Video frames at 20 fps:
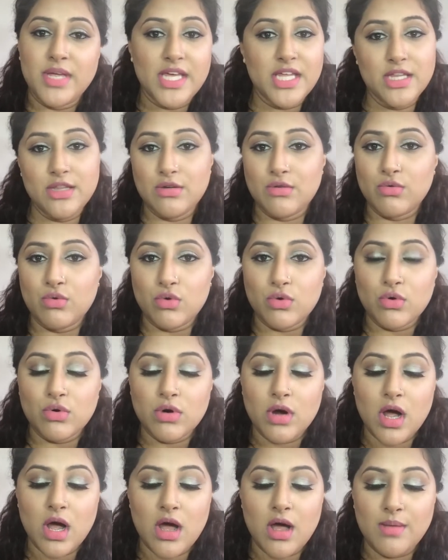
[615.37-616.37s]
either
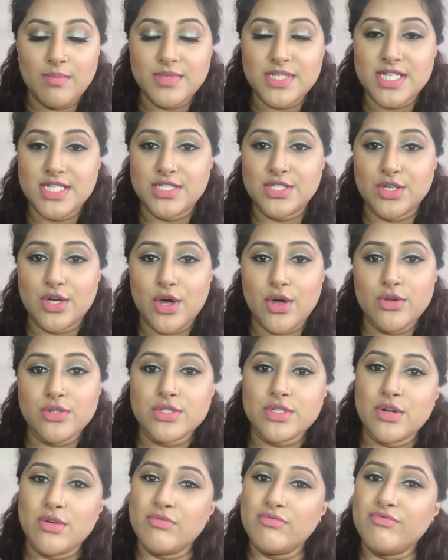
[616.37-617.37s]
or tend to go.
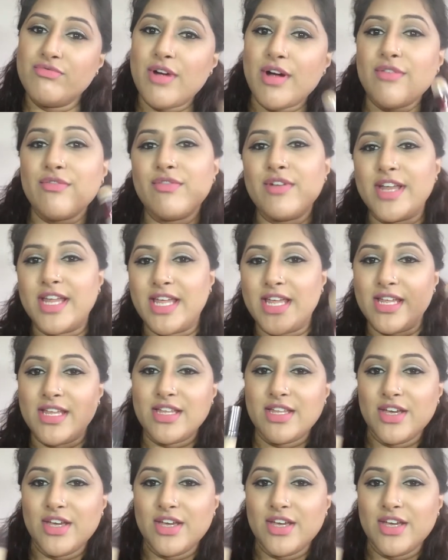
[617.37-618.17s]
So roughly